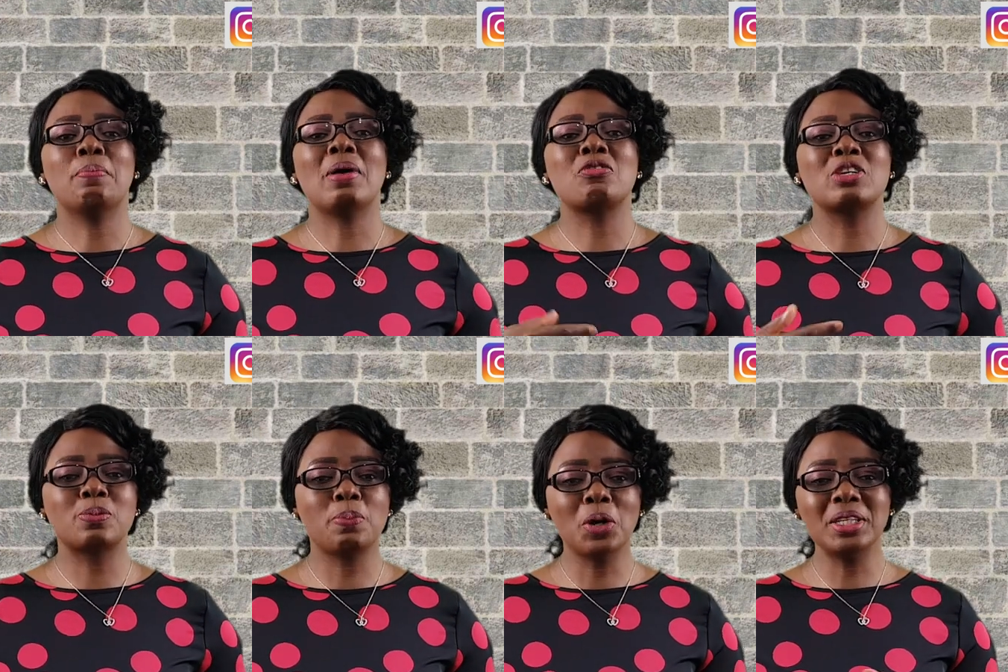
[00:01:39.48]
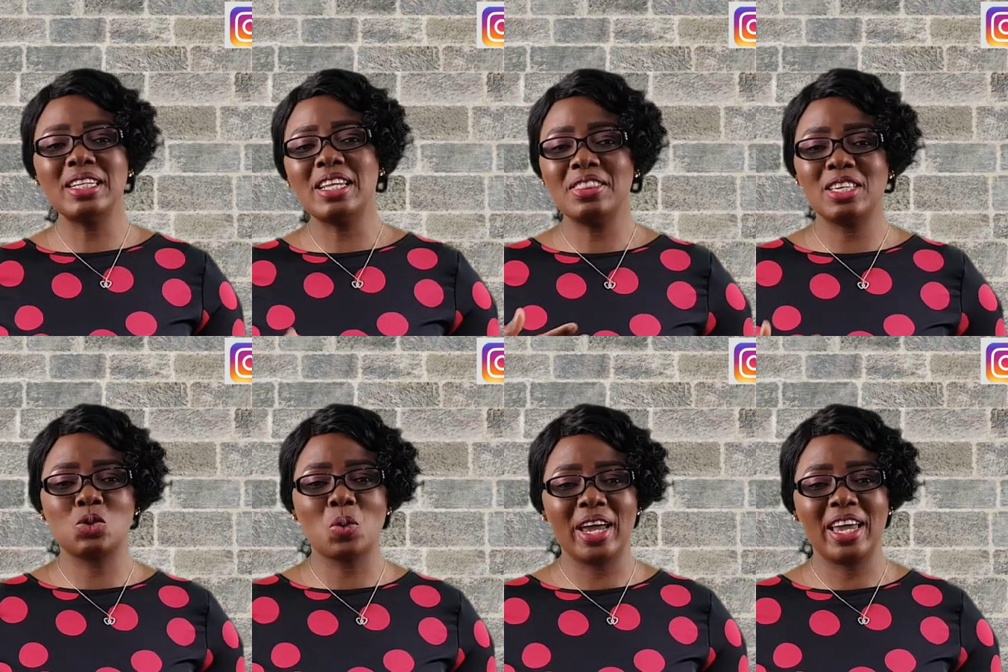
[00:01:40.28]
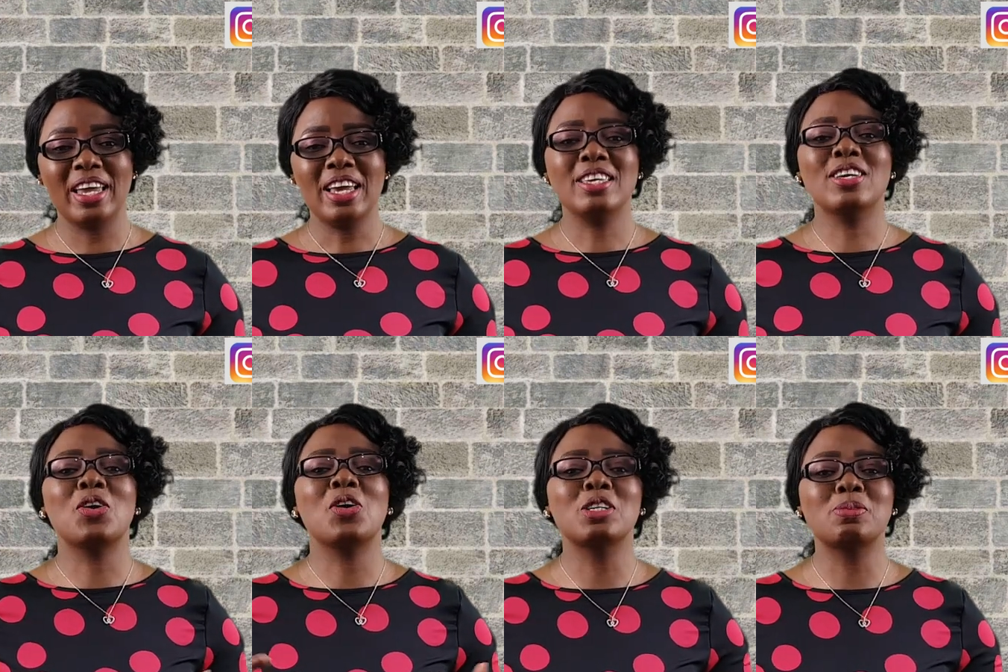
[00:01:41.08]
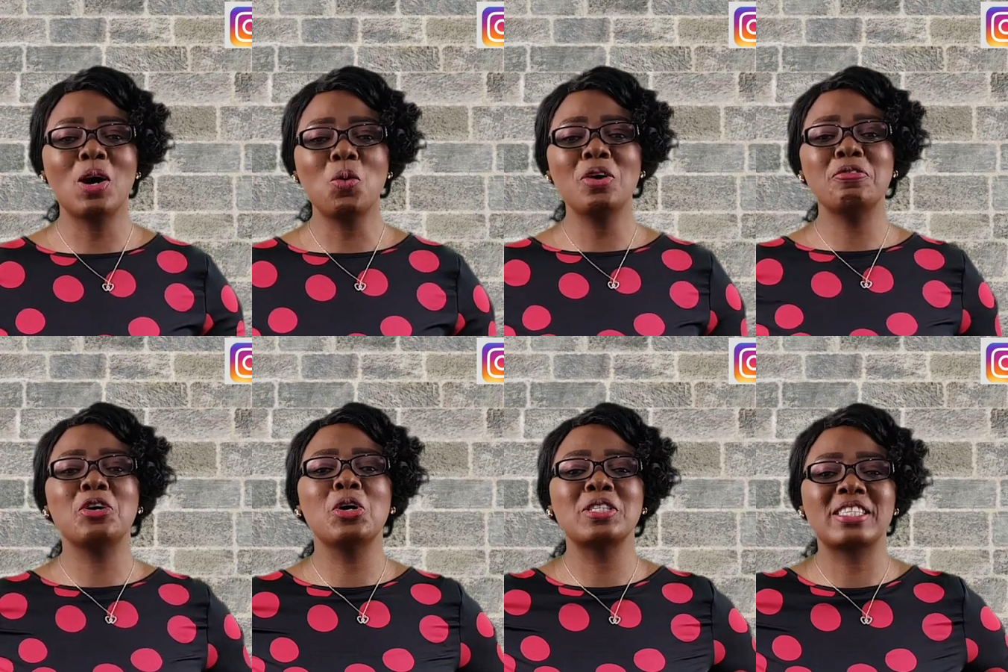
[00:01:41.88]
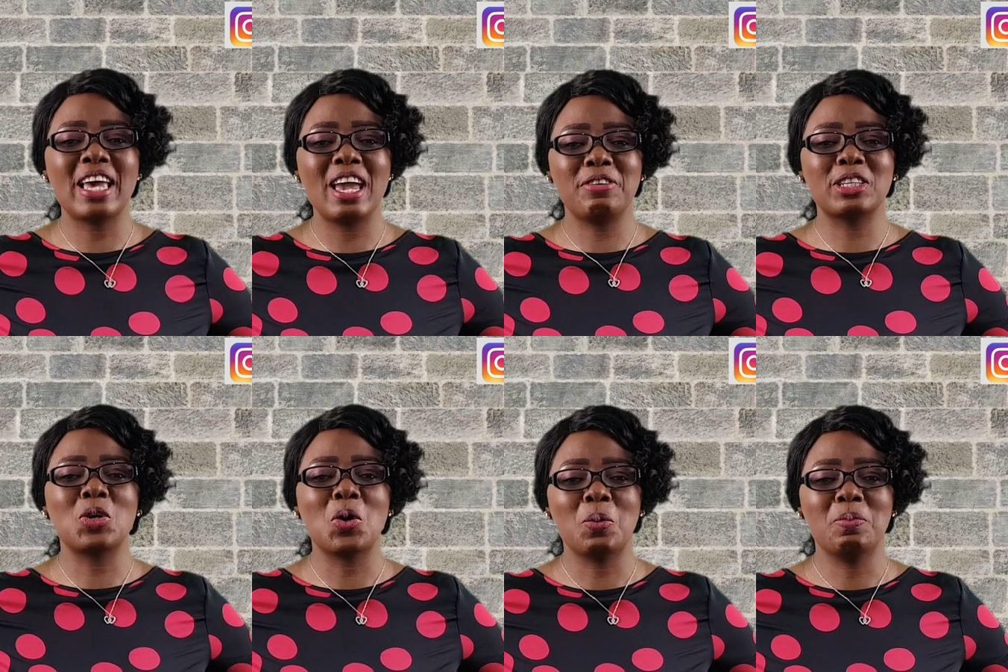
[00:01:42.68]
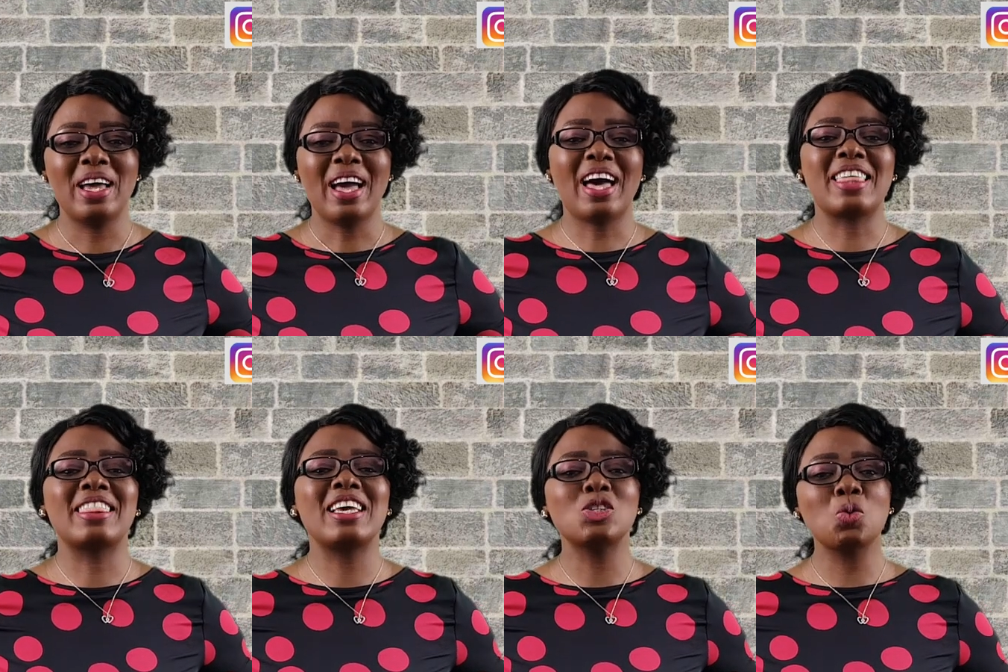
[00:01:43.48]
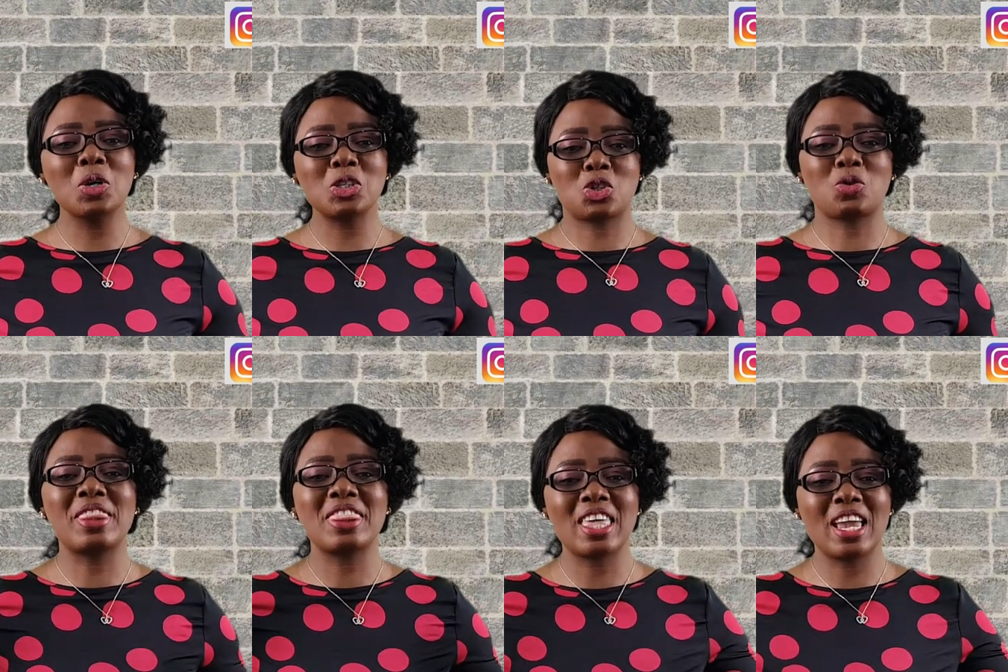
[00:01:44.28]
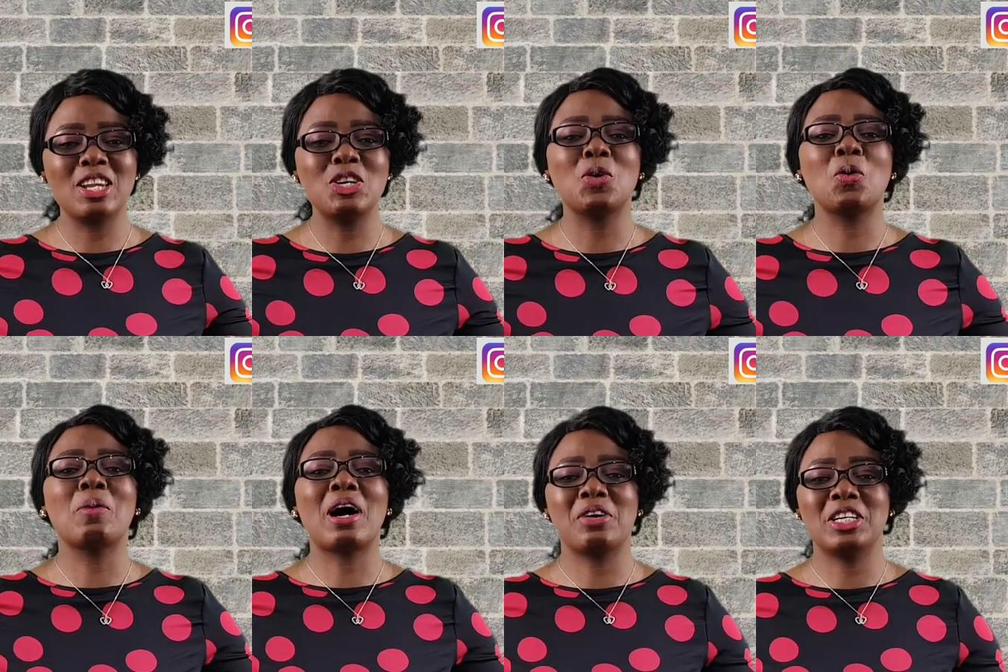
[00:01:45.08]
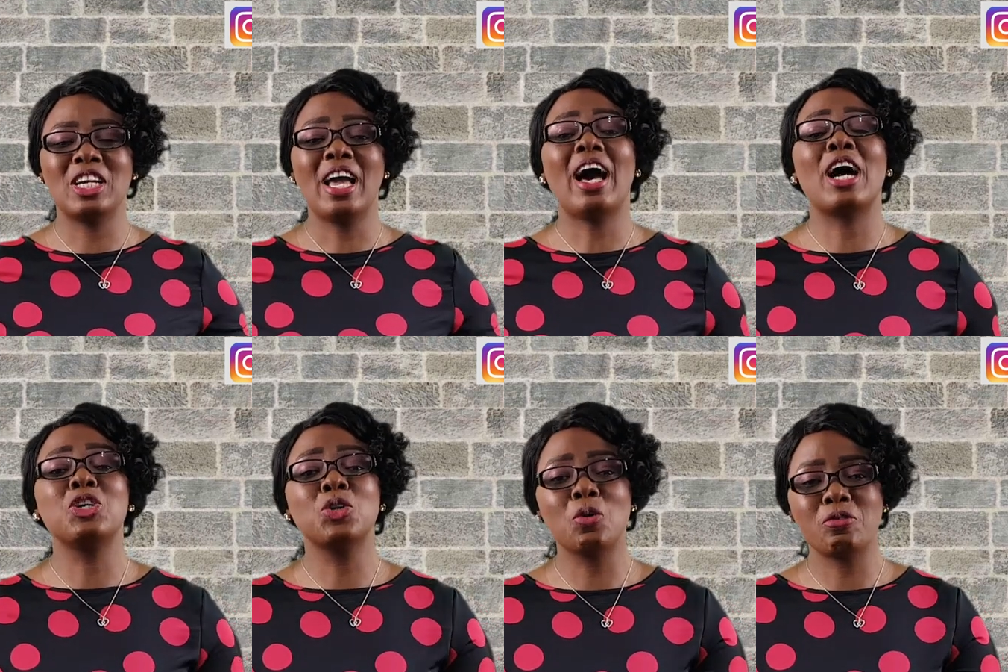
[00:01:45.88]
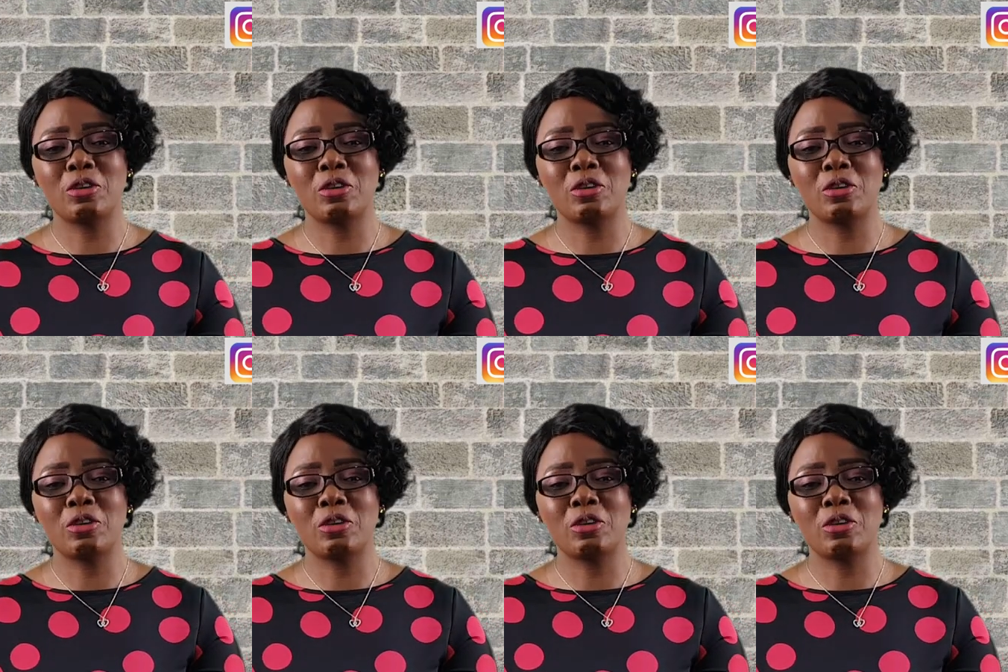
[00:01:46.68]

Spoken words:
By responding in this way, your husband will feel safe at home and this will strengthen your marriage and your